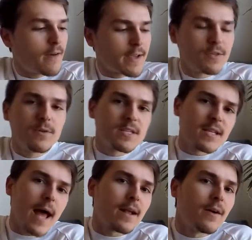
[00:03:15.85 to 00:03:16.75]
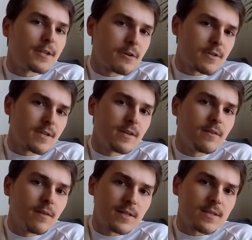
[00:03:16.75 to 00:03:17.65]
like, due to static electricity,
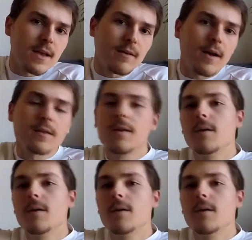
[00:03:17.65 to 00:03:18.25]
let's say, right?